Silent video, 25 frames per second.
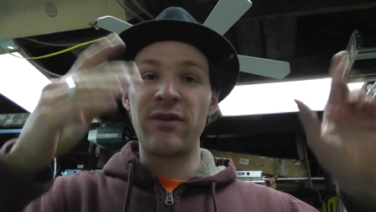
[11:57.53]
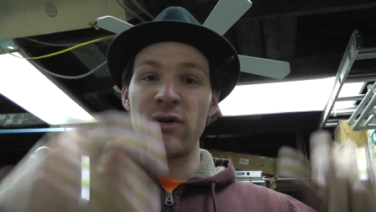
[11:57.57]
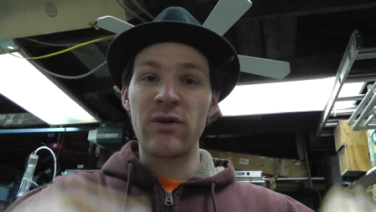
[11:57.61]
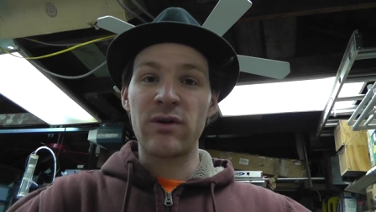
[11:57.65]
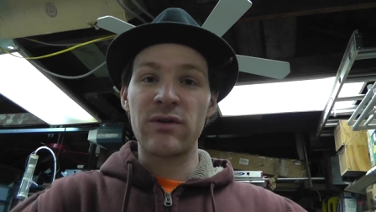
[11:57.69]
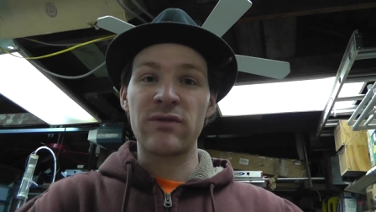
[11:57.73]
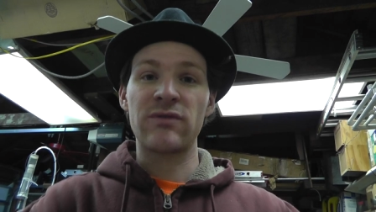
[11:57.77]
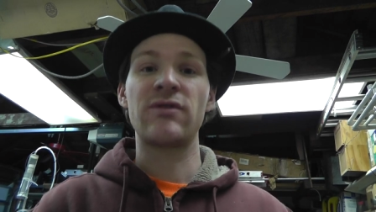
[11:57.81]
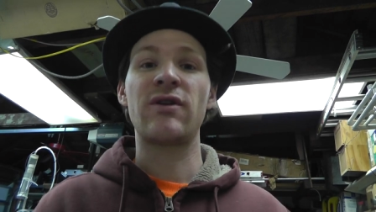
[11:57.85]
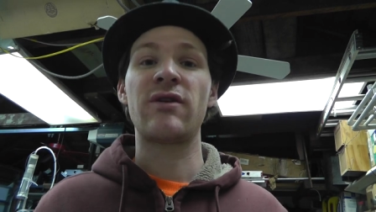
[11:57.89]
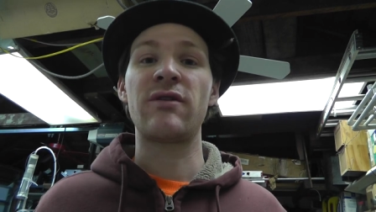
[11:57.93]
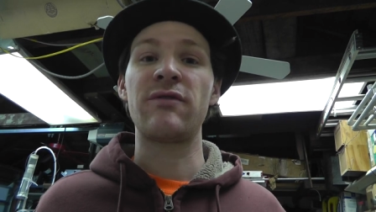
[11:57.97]

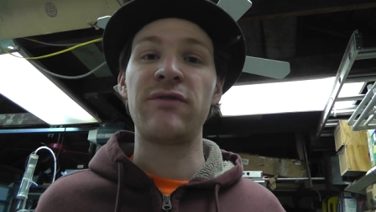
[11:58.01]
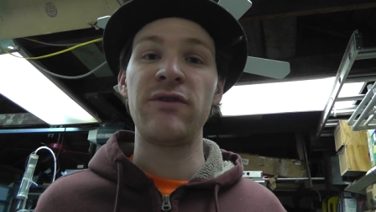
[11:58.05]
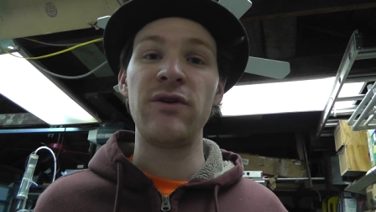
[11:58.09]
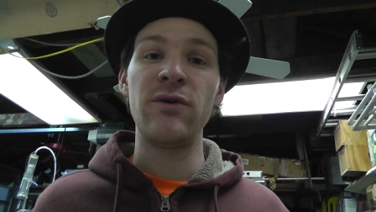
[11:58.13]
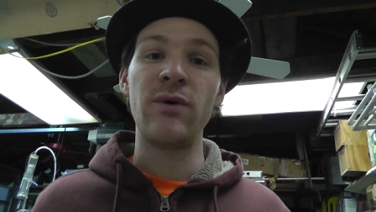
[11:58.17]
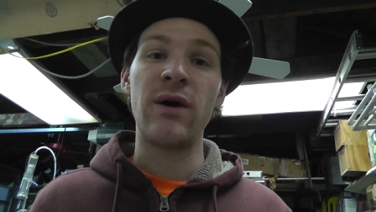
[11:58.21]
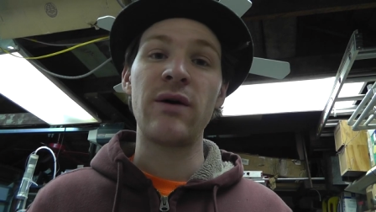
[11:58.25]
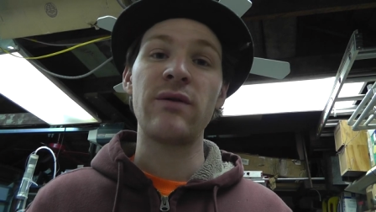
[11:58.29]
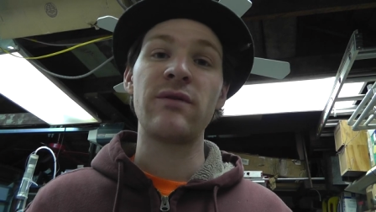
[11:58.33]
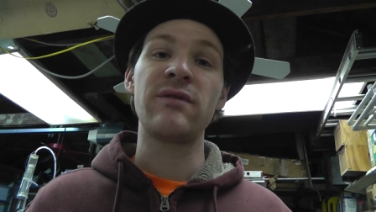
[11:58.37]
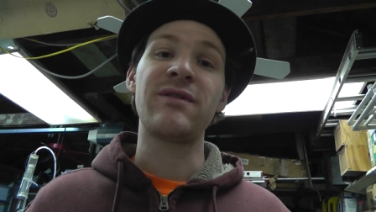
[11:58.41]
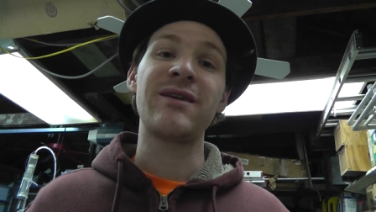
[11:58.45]
focused on a
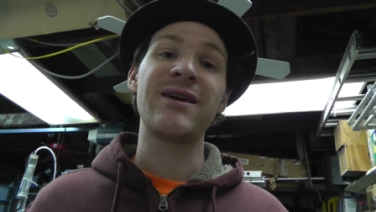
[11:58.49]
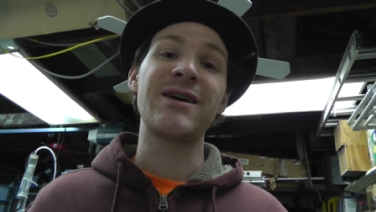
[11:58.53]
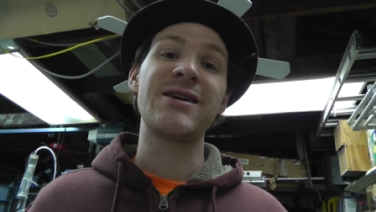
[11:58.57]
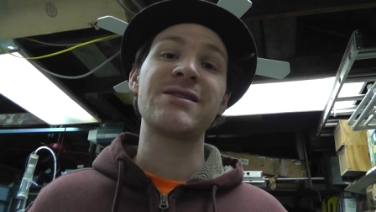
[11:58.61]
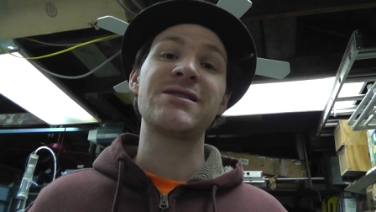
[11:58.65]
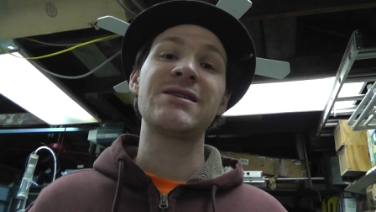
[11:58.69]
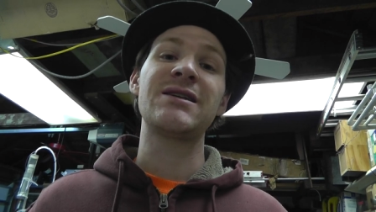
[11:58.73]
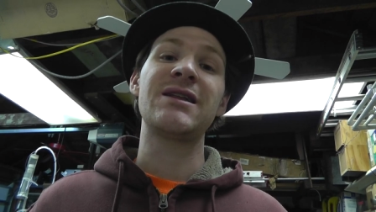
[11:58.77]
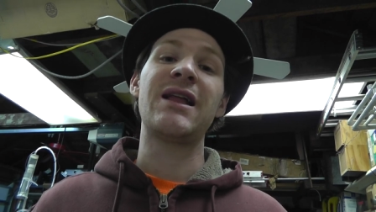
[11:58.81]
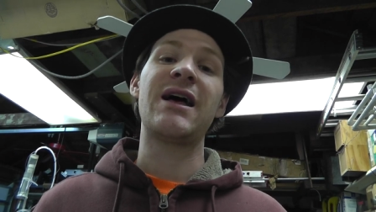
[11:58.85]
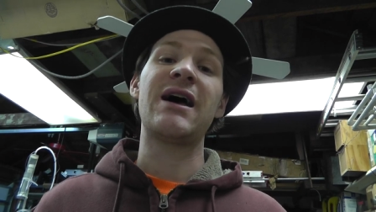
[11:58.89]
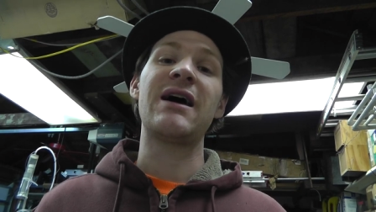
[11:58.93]
few other
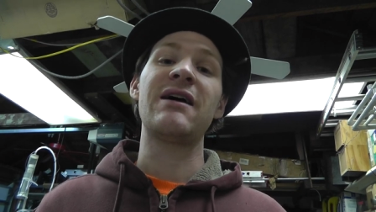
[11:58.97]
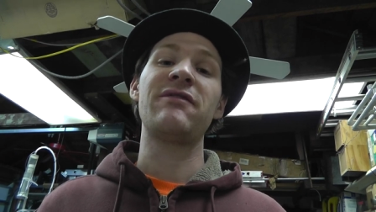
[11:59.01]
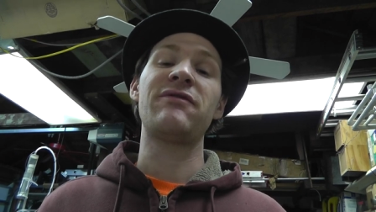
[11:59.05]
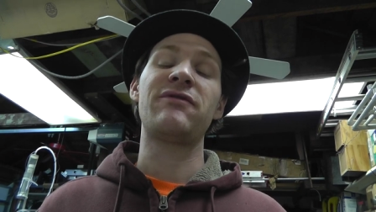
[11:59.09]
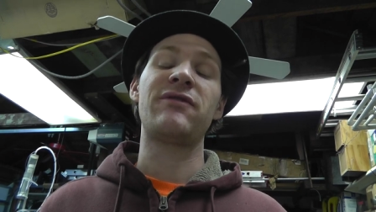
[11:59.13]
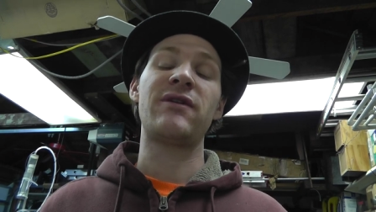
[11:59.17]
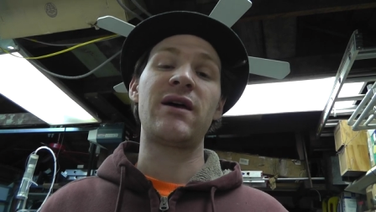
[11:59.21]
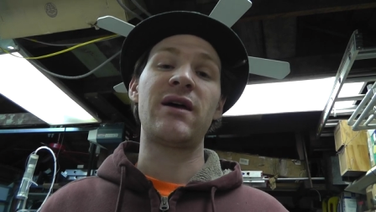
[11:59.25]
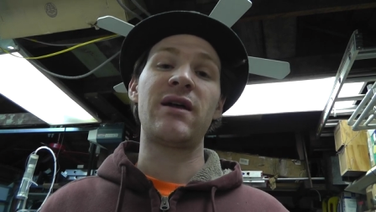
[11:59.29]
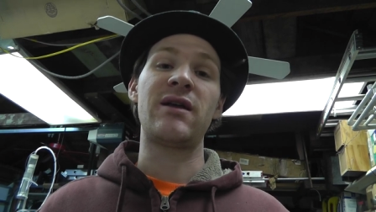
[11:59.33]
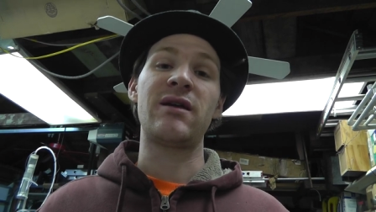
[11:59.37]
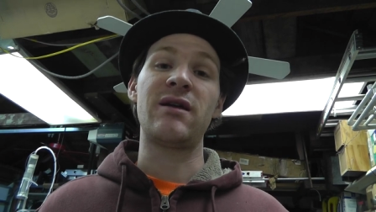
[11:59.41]
things in
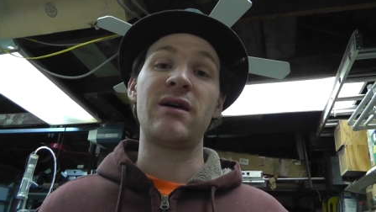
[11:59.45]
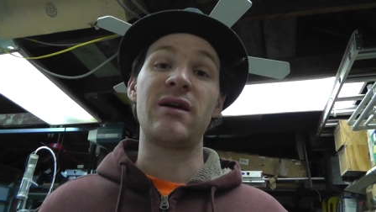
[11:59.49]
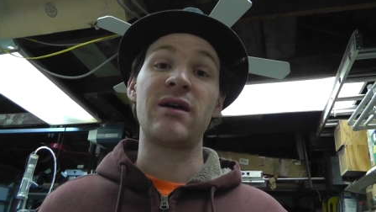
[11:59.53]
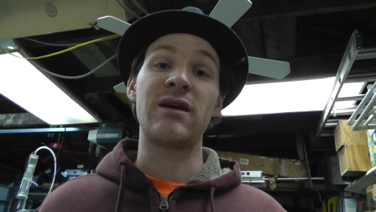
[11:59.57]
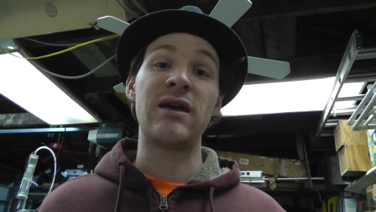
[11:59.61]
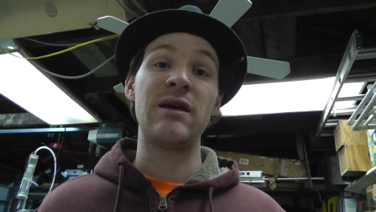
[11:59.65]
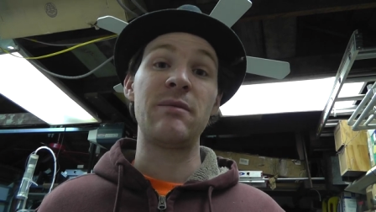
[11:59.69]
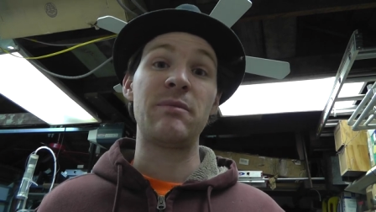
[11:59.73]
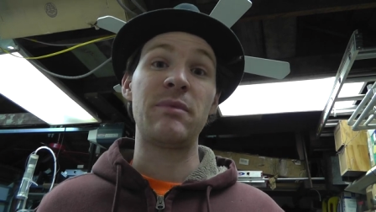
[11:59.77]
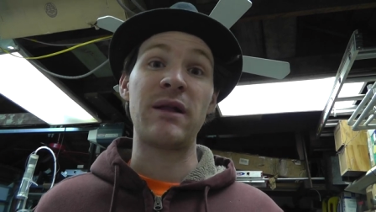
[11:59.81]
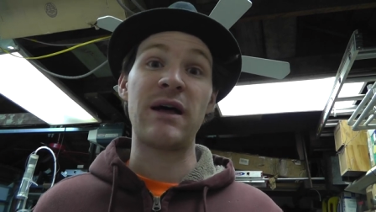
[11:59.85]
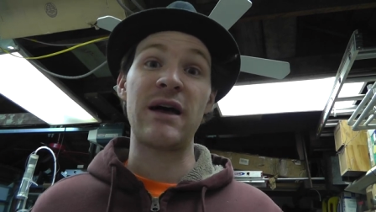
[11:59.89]
life and uh,
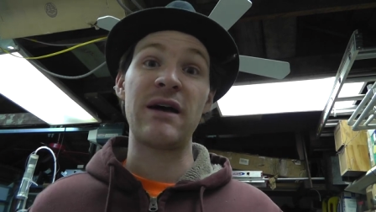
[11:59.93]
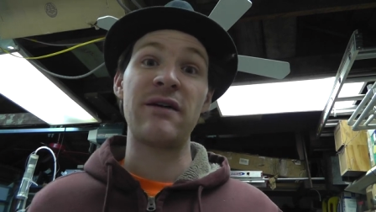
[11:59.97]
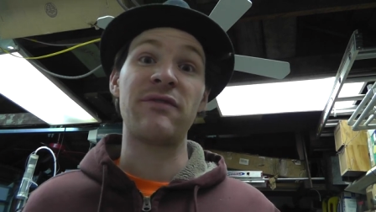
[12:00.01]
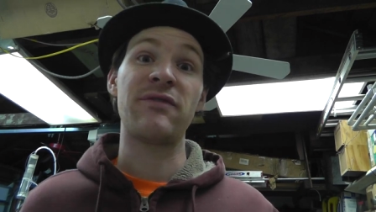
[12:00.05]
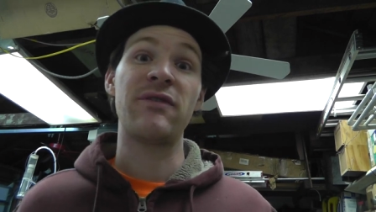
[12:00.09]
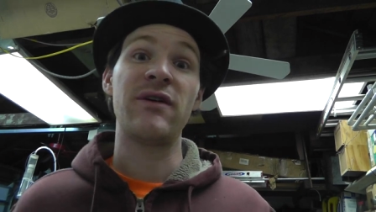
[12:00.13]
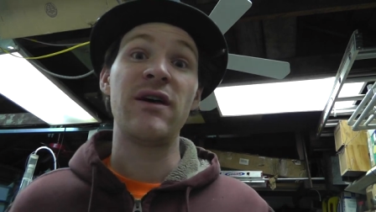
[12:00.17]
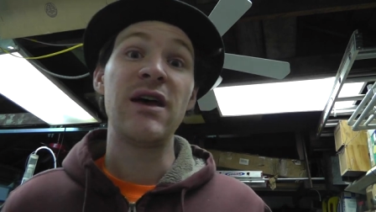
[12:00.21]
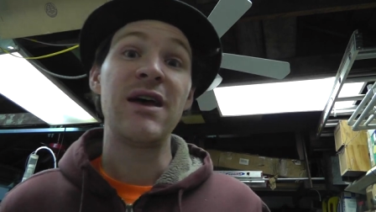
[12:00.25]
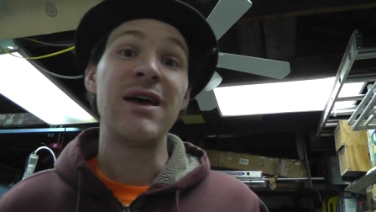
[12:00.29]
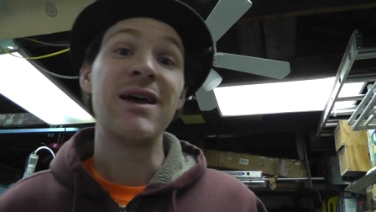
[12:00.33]
keep life